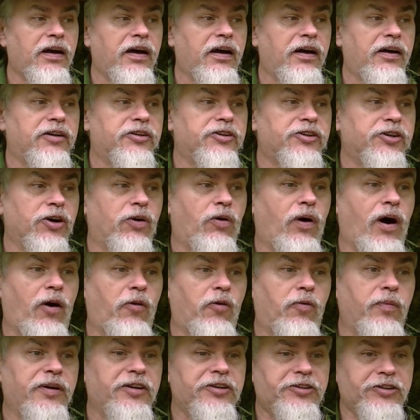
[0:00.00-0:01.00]
And so I
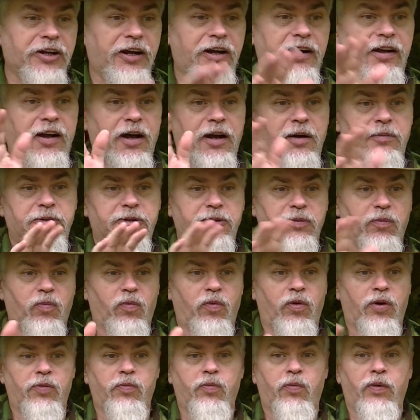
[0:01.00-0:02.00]
will be setting up some
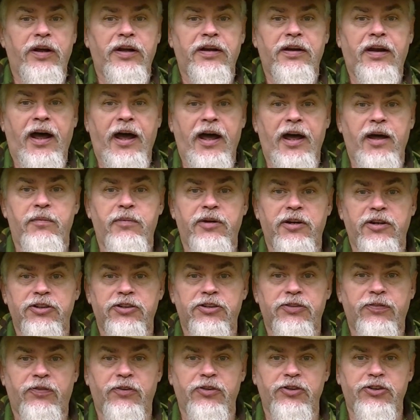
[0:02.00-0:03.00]
One Win
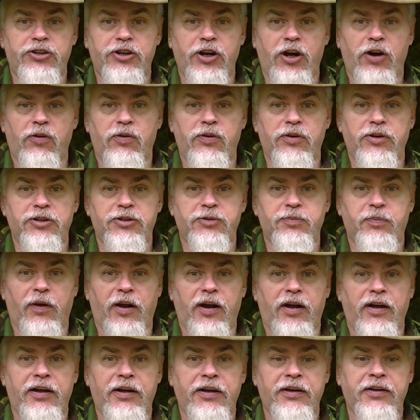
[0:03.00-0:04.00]
hammocks for show and
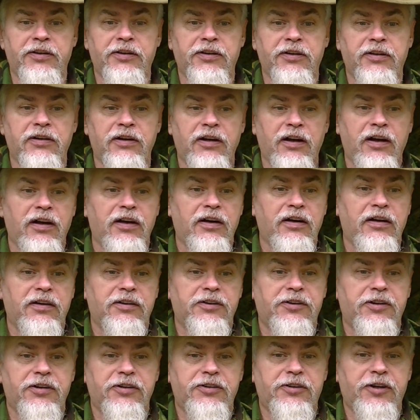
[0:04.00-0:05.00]
display, and
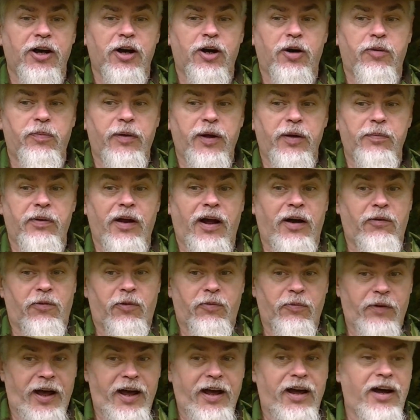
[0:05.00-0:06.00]
to tell people. I
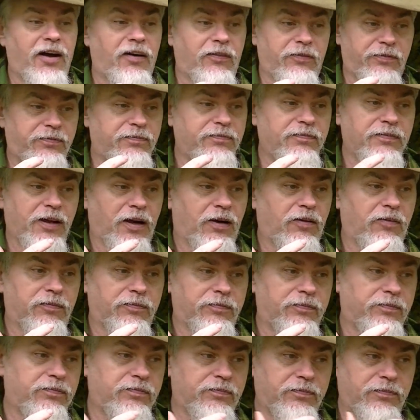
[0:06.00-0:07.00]
won't have, you know,
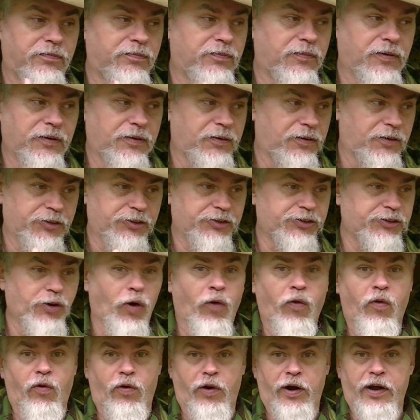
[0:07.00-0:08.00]
a
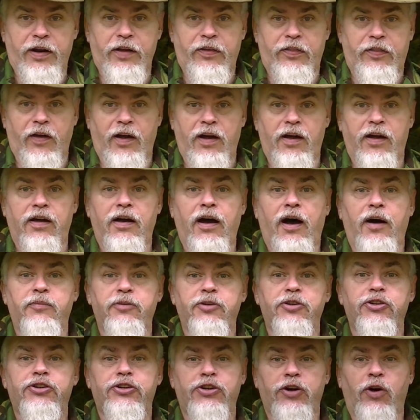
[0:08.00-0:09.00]
store or anything. I'm
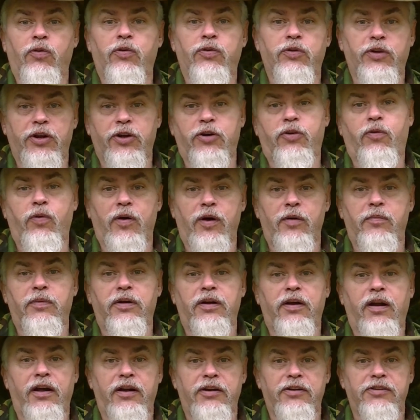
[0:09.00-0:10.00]
just showing the
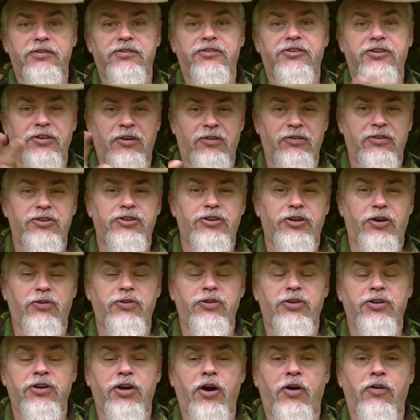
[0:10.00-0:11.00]
equipment, and so
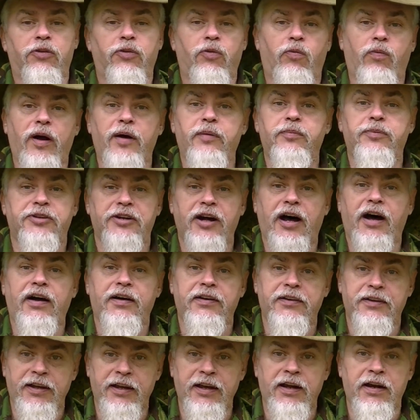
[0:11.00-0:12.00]
you can go to the website
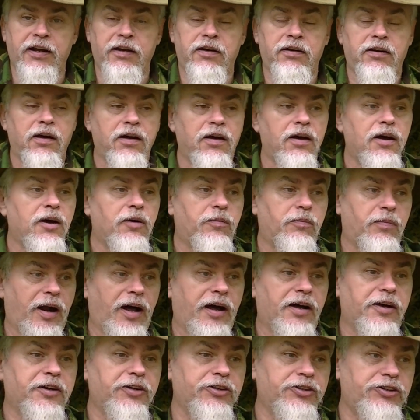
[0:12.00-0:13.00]
and get it. But
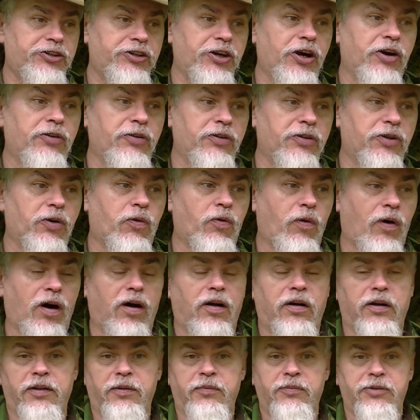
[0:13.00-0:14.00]
I can show you the
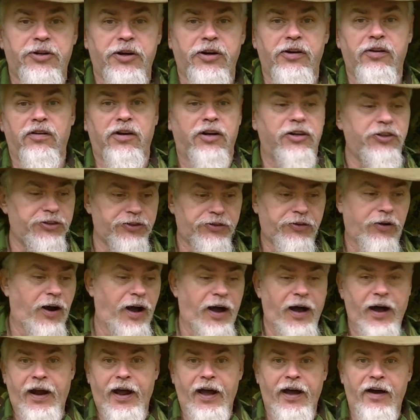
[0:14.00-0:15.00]
quality of the material and let you
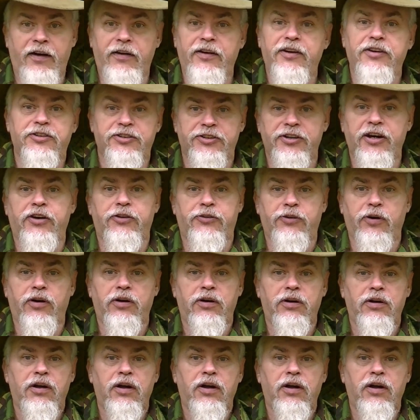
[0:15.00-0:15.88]
try it out and et cetera.